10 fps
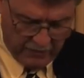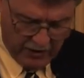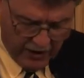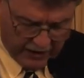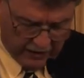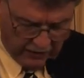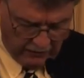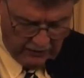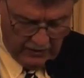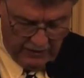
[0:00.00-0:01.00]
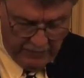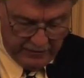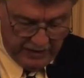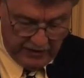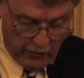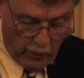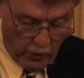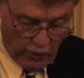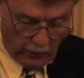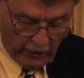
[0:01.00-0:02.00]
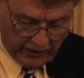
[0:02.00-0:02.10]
in America, maybe in the world,